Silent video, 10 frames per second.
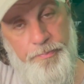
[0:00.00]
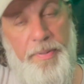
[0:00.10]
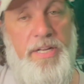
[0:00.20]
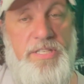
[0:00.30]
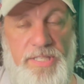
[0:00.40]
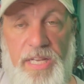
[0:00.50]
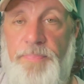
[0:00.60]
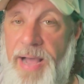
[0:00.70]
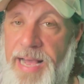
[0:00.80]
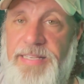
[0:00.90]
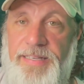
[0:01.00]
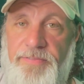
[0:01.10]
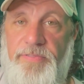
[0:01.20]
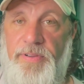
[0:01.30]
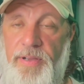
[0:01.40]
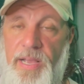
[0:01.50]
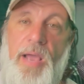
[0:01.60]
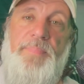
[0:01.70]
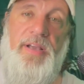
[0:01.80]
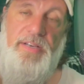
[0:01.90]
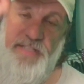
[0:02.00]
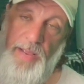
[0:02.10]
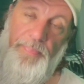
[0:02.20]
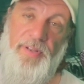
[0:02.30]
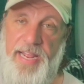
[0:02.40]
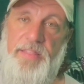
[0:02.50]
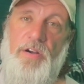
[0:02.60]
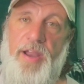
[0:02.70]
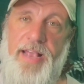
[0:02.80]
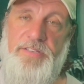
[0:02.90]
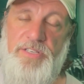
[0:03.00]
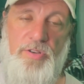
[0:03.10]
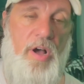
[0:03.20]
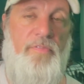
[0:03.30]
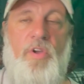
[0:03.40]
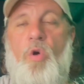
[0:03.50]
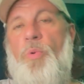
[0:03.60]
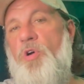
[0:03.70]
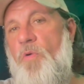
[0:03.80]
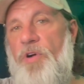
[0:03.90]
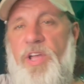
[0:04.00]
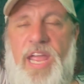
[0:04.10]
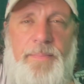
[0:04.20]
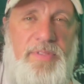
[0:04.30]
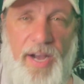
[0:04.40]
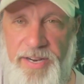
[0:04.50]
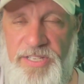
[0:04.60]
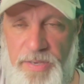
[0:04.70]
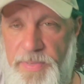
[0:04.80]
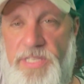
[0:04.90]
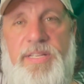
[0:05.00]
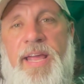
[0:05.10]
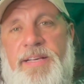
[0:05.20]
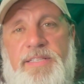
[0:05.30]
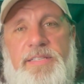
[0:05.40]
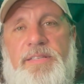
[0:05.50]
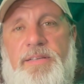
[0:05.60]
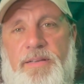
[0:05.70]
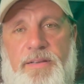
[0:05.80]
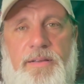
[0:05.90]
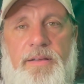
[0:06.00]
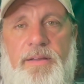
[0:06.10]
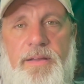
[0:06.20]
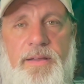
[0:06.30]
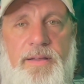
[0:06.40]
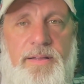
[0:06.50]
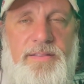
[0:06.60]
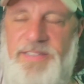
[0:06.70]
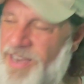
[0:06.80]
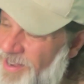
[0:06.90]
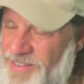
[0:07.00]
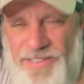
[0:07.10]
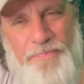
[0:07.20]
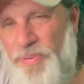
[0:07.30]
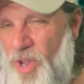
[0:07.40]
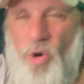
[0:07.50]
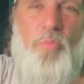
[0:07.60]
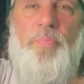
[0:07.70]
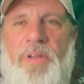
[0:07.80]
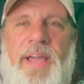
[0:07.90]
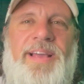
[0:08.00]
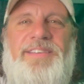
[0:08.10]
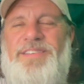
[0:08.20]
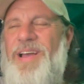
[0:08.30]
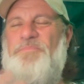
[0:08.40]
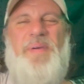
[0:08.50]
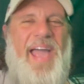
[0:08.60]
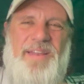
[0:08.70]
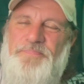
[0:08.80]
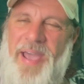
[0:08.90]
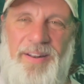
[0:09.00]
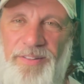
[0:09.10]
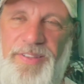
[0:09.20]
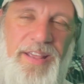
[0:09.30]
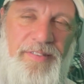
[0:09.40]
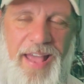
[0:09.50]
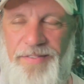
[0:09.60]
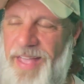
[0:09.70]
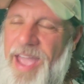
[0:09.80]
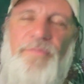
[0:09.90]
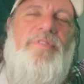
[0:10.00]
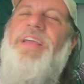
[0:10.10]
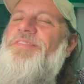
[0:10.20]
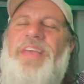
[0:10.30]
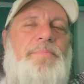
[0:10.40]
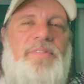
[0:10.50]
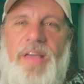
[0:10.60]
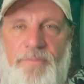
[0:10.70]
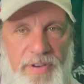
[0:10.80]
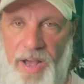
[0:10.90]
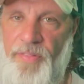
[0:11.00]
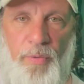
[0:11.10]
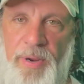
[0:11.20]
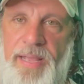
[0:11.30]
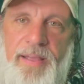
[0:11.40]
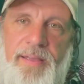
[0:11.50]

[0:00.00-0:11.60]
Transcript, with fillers: but it's still a positive because they played their asses off. We overcame tons of mistakes, tons of blown plays, bad penalties, as every same as every other week.